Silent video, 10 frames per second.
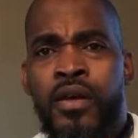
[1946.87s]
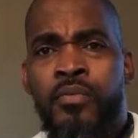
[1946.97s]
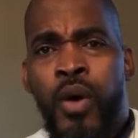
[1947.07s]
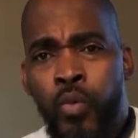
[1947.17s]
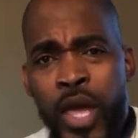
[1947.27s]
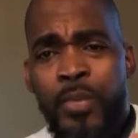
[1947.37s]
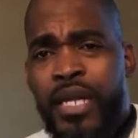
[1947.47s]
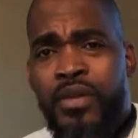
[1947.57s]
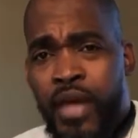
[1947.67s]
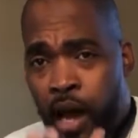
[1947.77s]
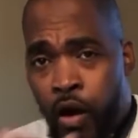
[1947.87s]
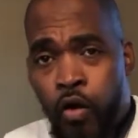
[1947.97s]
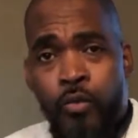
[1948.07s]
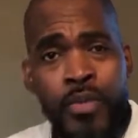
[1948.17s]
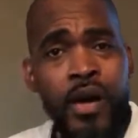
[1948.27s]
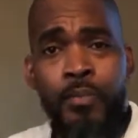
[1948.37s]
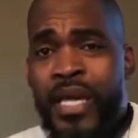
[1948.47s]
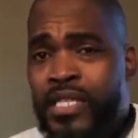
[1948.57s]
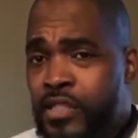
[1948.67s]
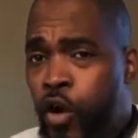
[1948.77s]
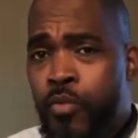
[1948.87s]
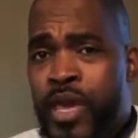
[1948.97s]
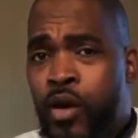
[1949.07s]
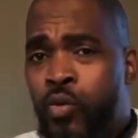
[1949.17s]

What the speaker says: But we believe that oatmeal beats no meal.